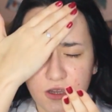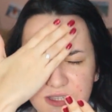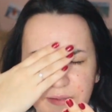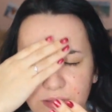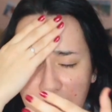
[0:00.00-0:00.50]

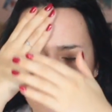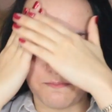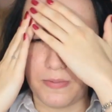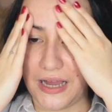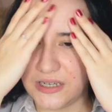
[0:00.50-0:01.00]
something
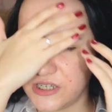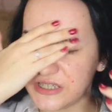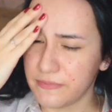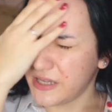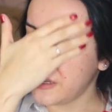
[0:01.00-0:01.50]
that
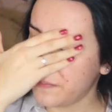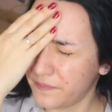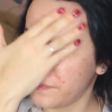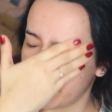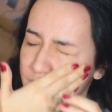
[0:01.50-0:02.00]
bothers me,
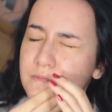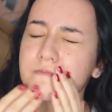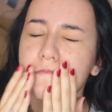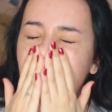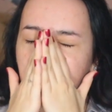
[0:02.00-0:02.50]

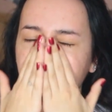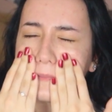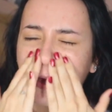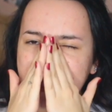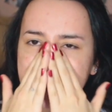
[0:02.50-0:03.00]

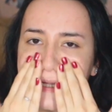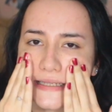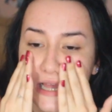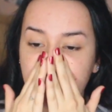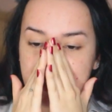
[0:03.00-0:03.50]
but it
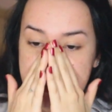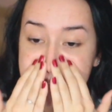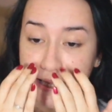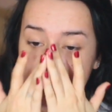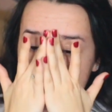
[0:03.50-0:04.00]
does have a
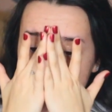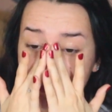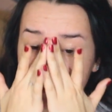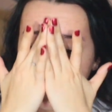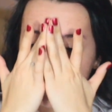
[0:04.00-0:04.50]
scent.
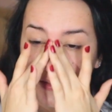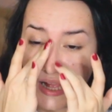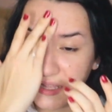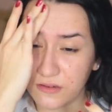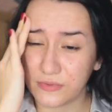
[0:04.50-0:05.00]

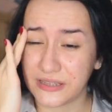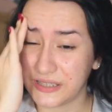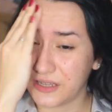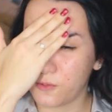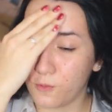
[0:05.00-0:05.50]
I don't really know